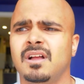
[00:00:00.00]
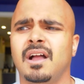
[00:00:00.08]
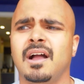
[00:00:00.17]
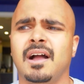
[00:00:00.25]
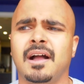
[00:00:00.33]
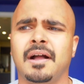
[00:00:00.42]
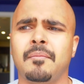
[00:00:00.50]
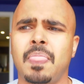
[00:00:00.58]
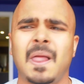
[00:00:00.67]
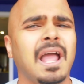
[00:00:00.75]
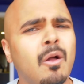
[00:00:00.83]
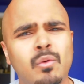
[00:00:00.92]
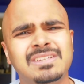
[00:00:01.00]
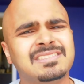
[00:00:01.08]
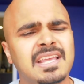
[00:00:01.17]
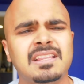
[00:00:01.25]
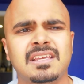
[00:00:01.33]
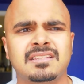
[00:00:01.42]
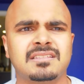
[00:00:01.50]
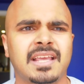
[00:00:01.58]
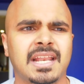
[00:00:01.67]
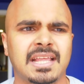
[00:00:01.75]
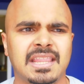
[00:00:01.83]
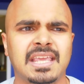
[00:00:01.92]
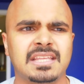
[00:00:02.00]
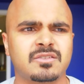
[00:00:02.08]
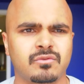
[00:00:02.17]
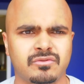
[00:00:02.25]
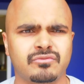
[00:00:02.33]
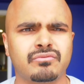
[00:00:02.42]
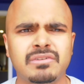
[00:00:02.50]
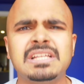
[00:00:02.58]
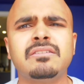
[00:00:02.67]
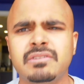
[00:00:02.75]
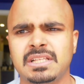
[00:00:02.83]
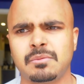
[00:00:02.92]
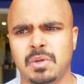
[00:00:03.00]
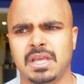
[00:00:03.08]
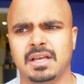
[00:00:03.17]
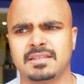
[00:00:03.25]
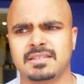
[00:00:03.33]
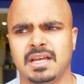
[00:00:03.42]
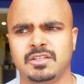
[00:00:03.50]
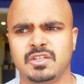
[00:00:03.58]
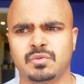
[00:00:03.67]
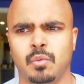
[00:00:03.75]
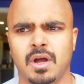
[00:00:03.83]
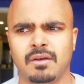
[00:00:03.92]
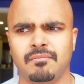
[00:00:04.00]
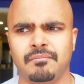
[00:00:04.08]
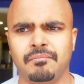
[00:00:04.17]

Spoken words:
I always say this, and I think it's really, really because I just want